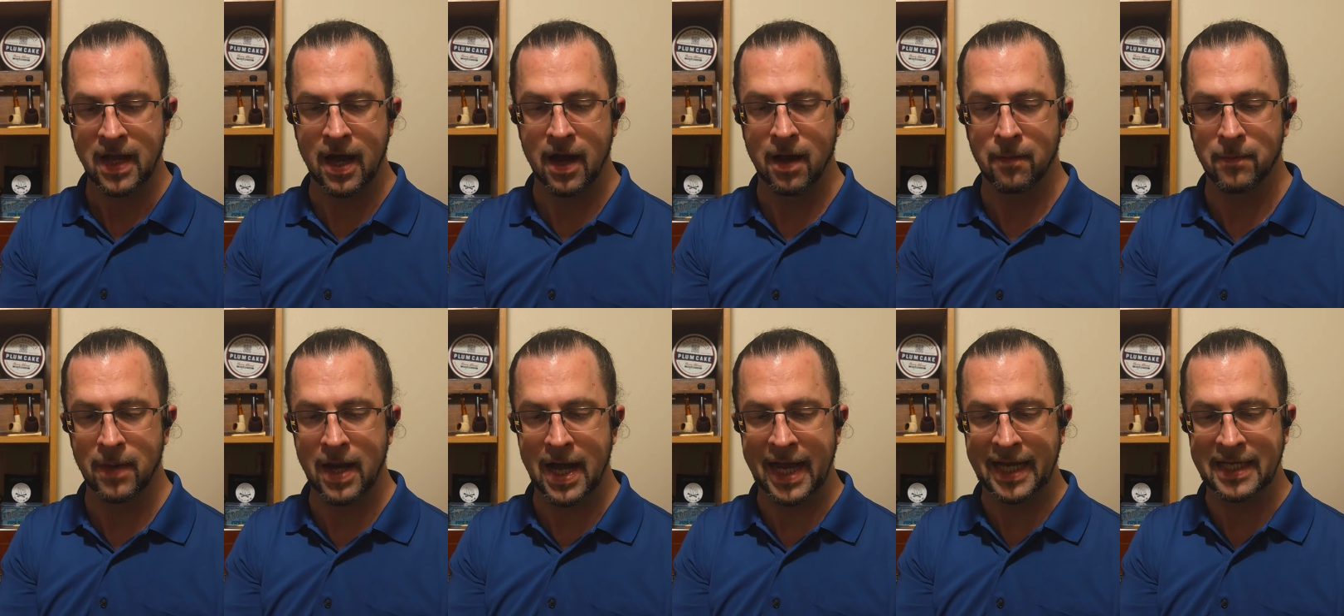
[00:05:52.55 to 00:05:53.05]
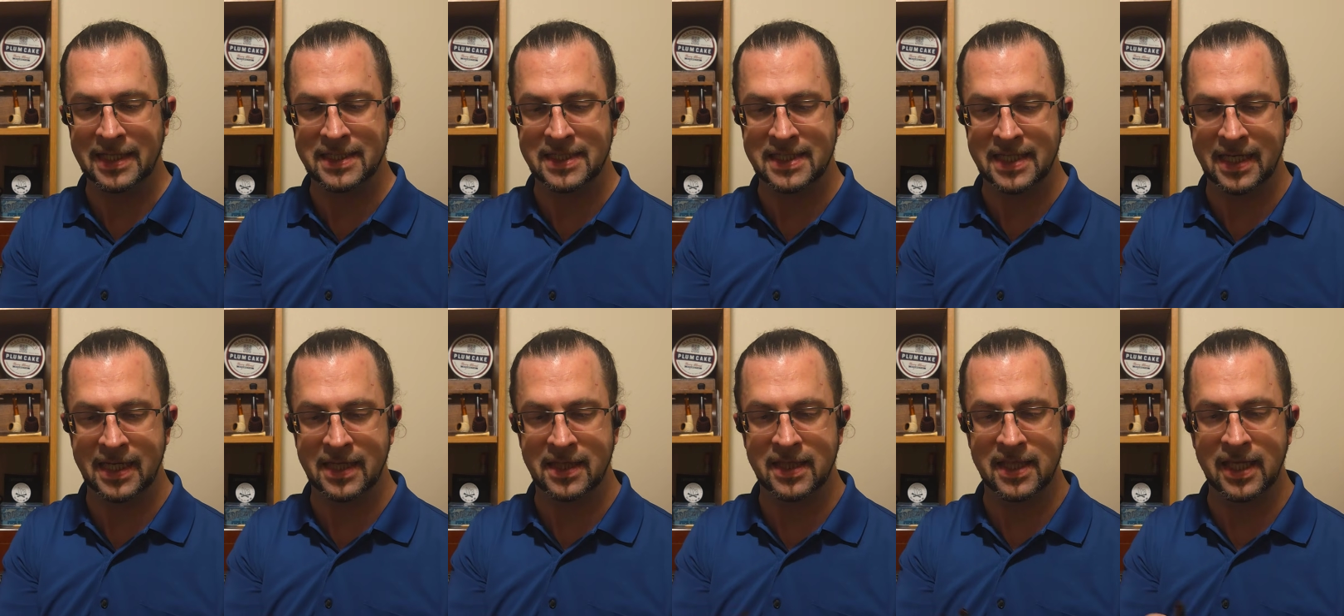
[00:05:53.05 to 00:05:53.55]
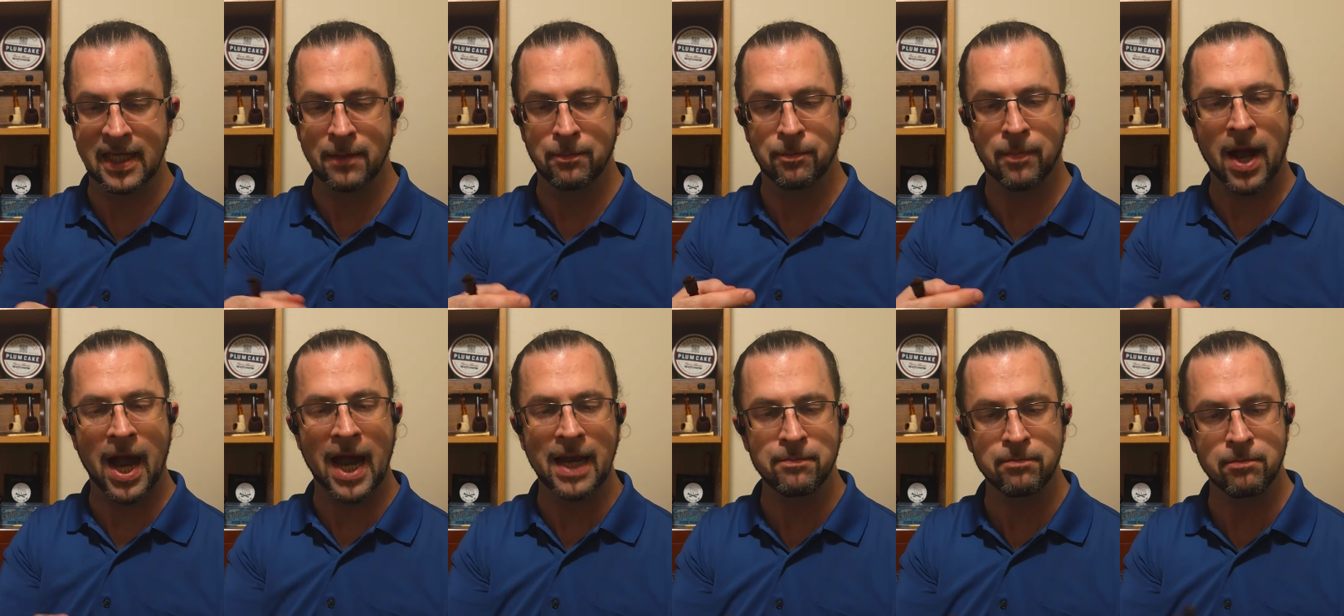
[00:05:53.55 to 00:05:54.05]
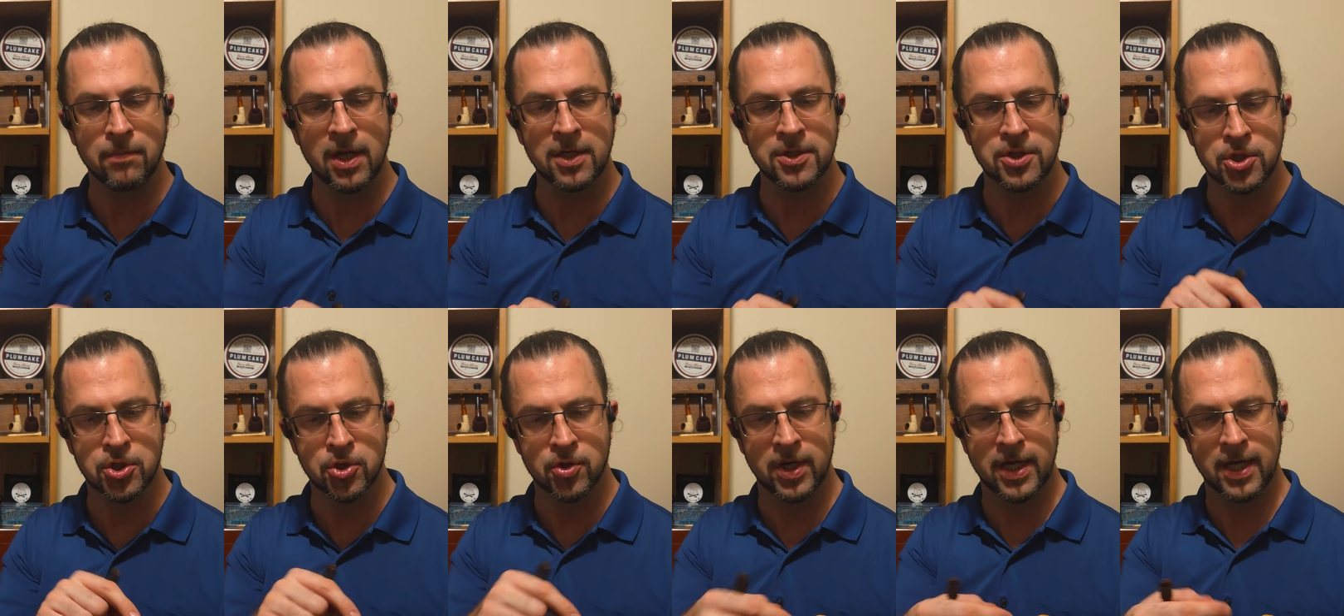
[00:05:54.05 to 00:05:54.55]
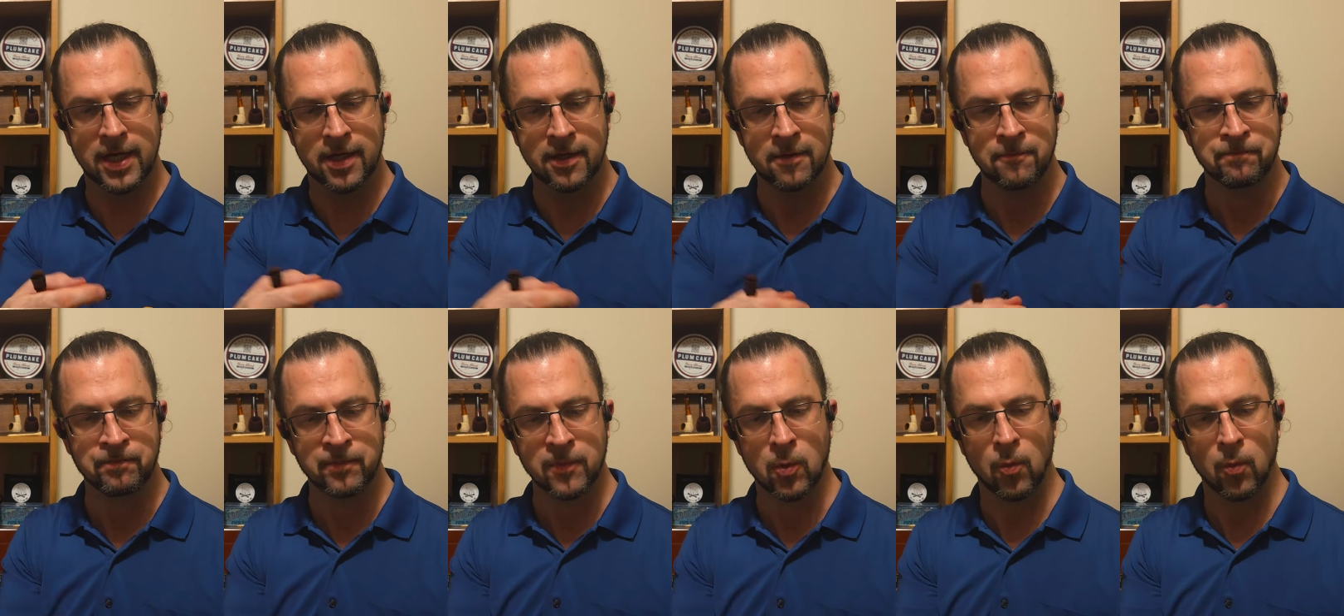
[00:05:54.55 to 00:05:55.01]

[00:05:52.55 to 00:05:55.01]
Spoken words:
I did the pipe mud trick